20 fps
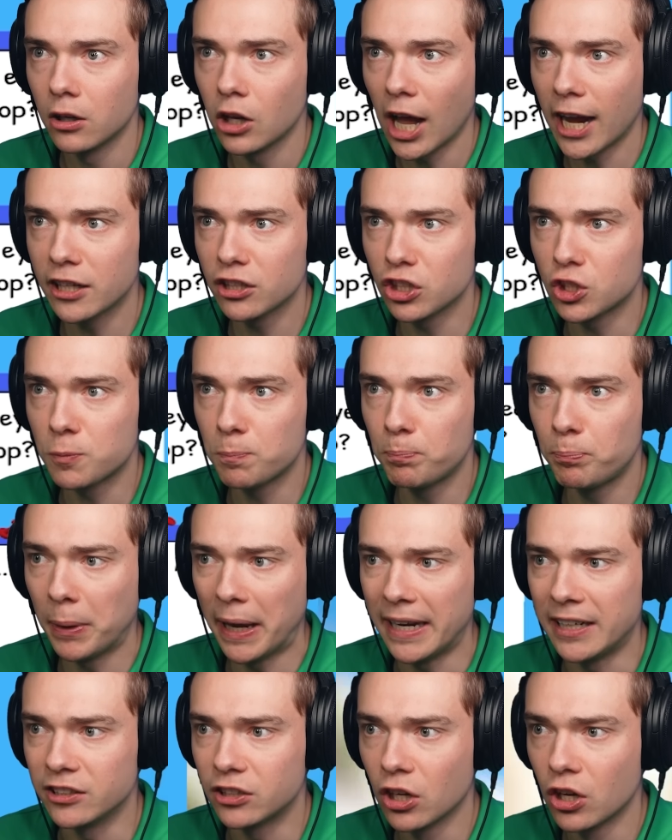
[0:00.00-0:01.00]
I can just
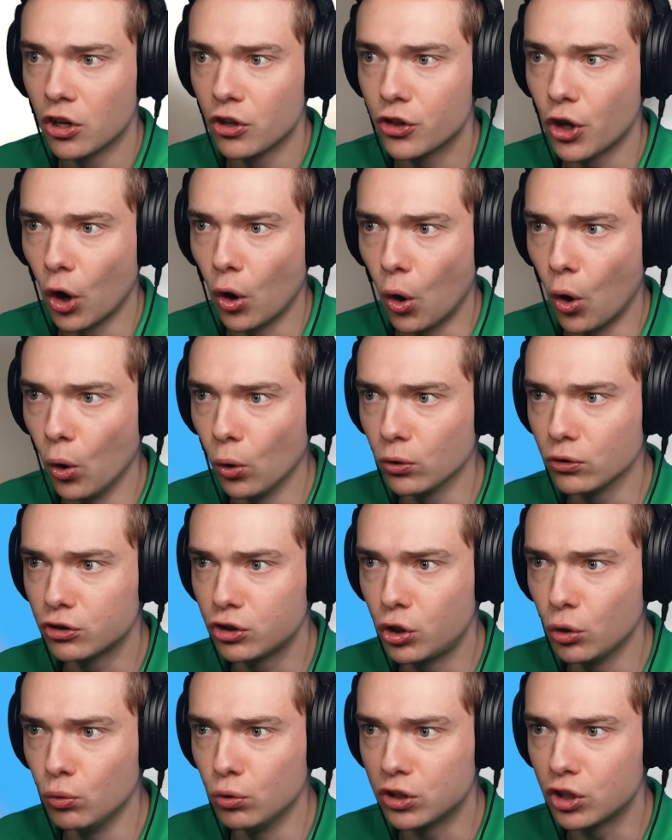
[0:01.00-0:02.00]
paint the whole
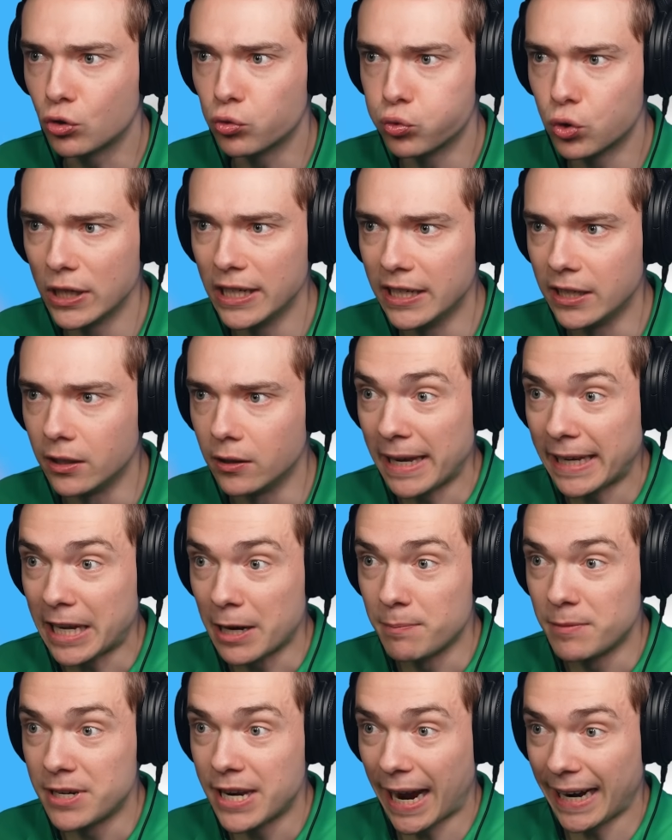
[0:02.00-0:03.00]
dude green. Make
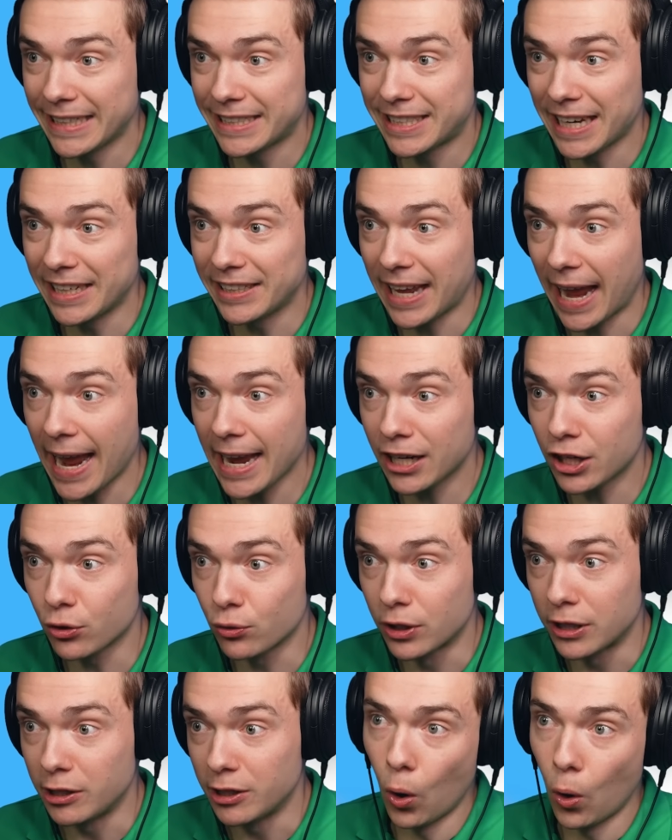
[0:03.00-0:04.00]
him nice and
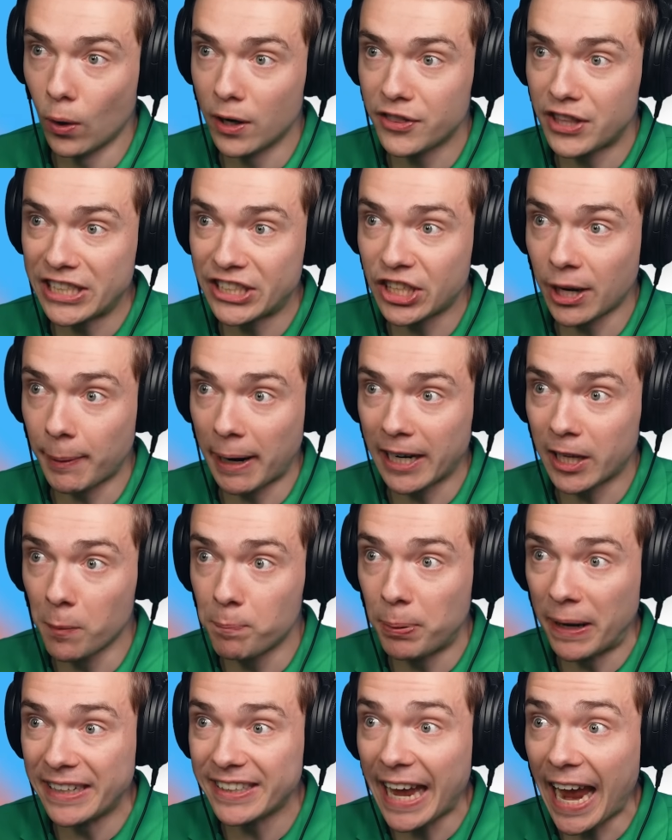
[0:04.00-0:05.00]
hackery. Oh, and this time I can
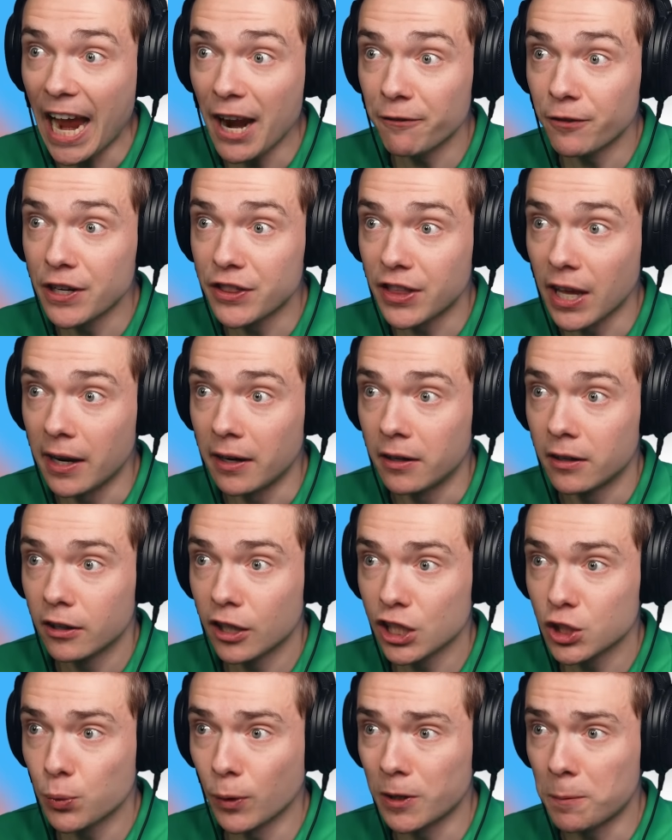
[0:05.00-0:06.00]
paint everything.
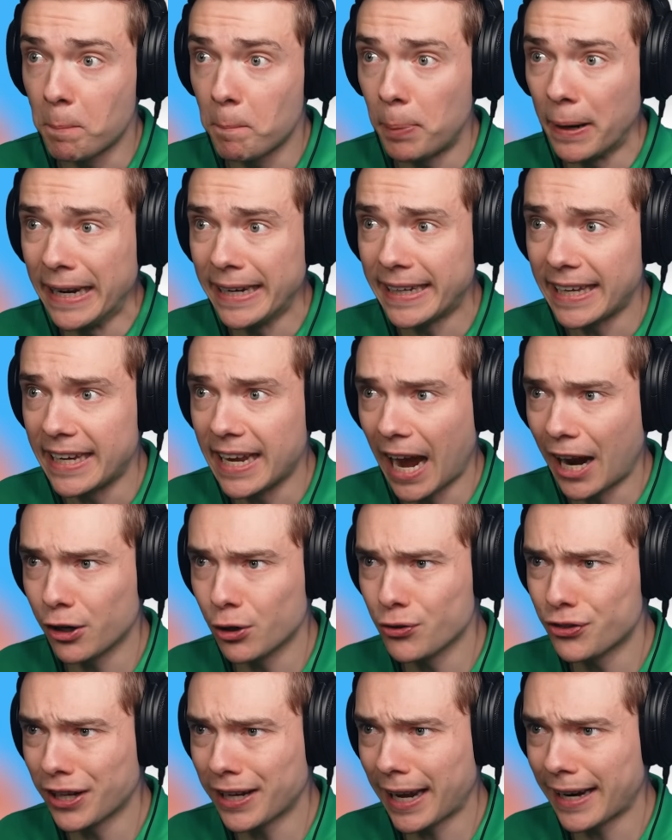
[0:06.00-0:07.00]
Because with Pinky, I
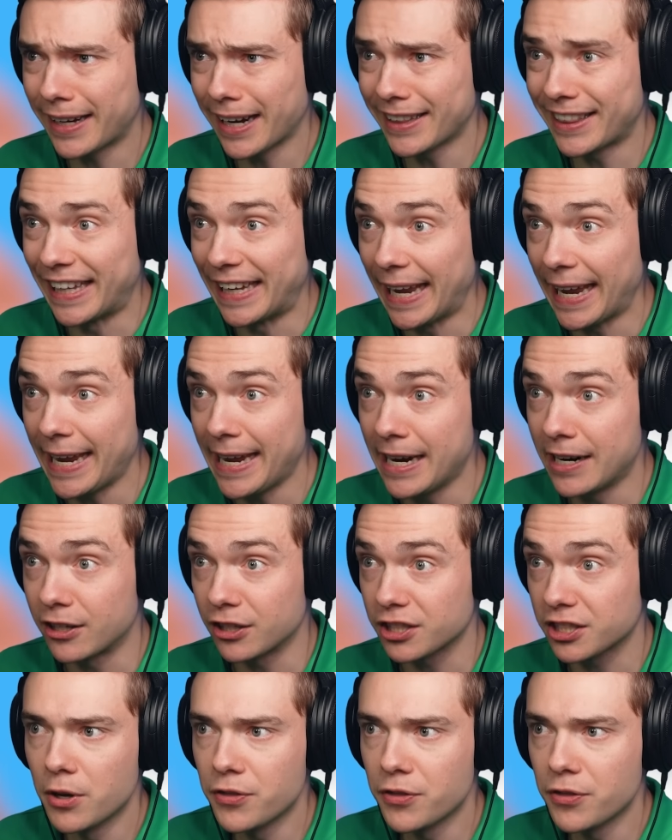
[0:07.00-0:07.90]
don't think I got the ears.